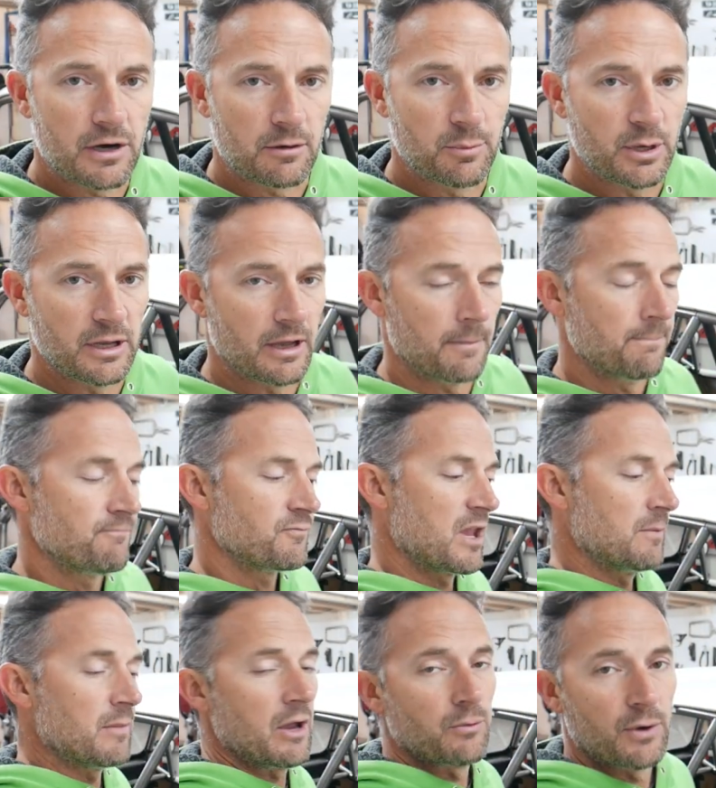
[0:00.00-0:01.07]
RPM,
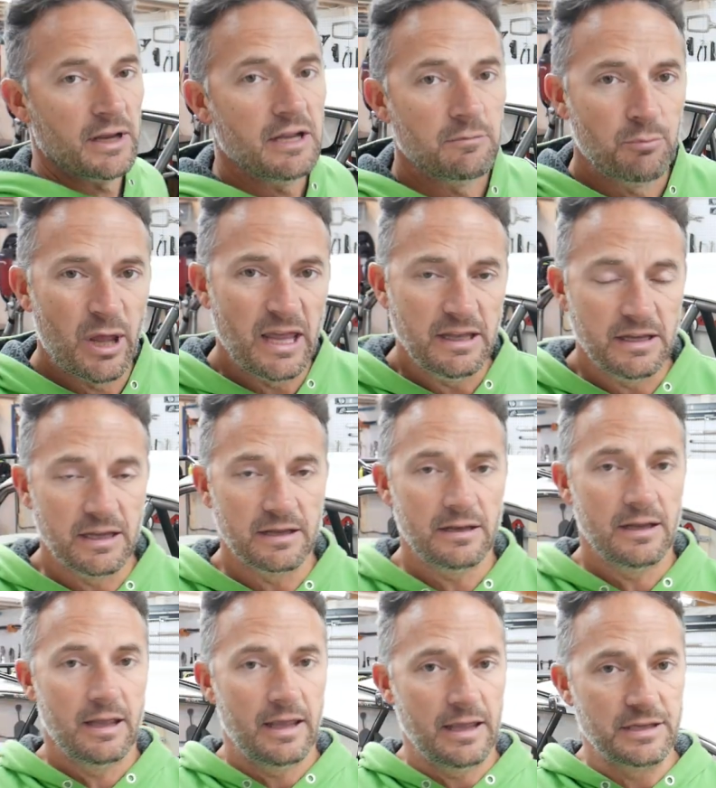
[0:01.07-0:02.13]
my ring and
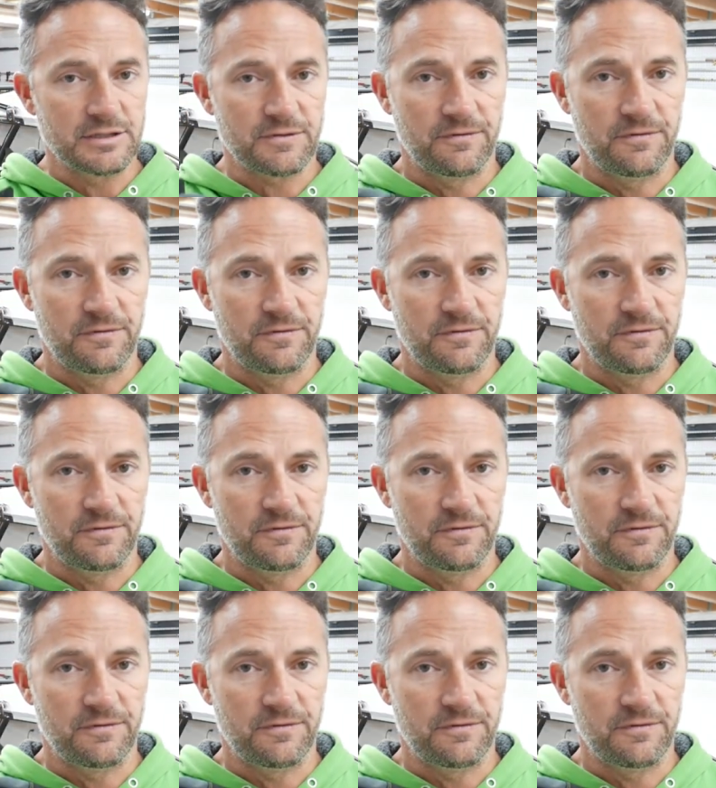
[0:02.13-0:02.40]
pinion is